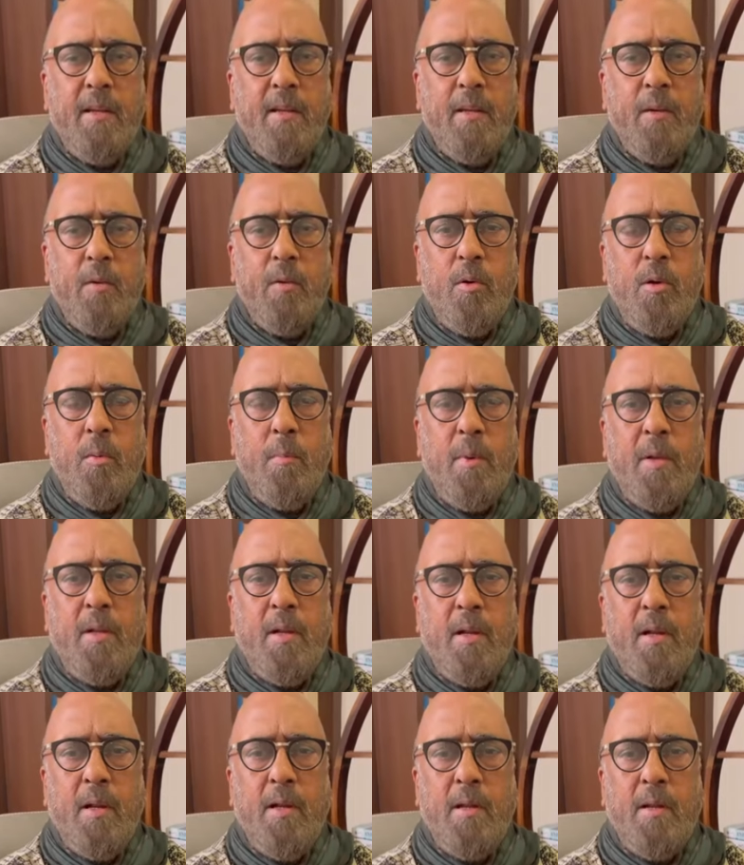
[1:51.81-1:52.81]
going by the
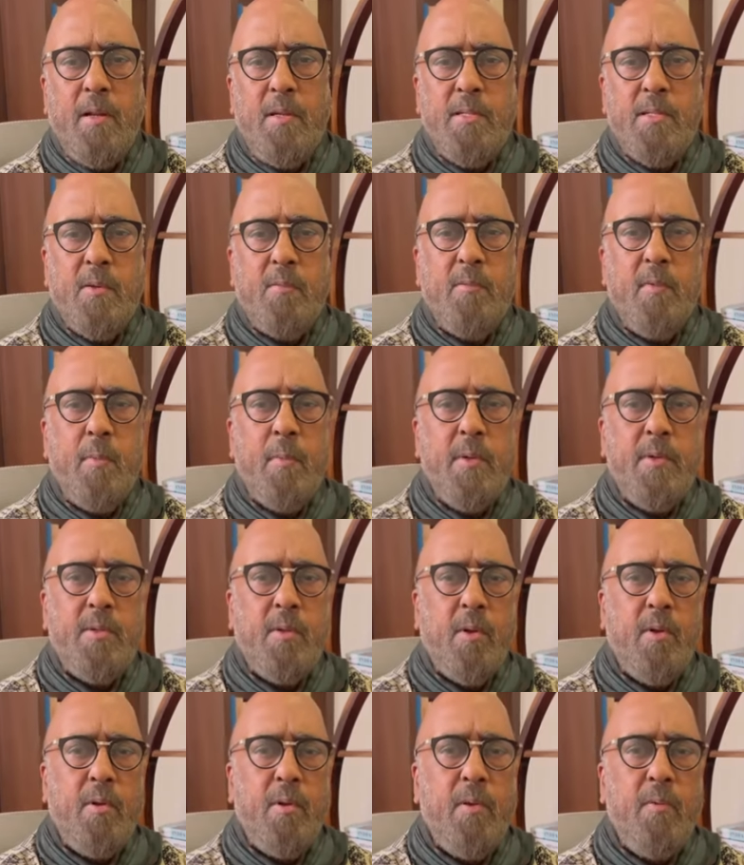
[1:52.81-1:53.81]
contents of the
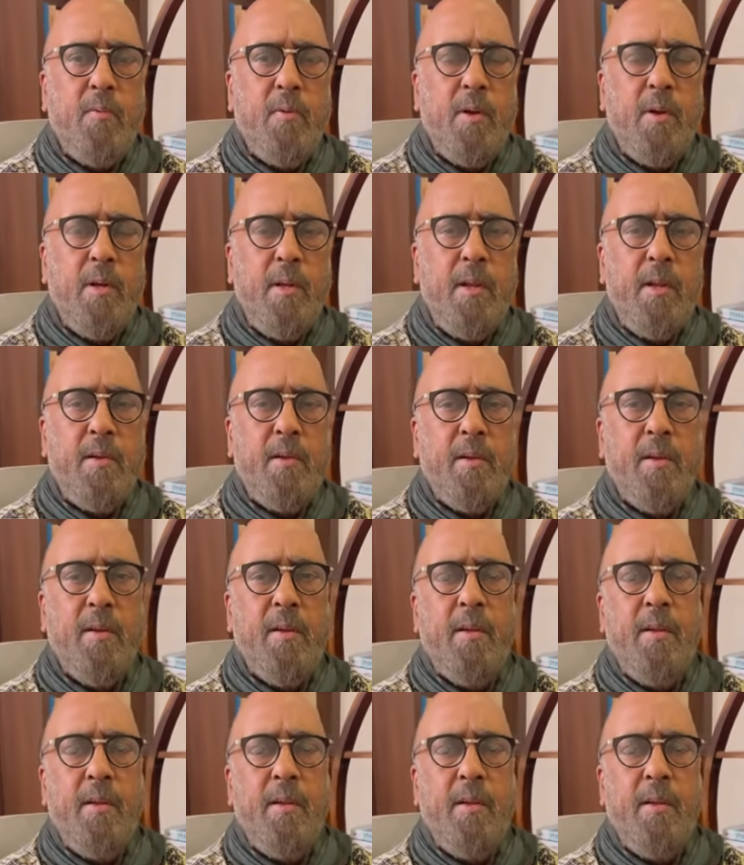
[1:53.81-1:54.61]
majority verdict,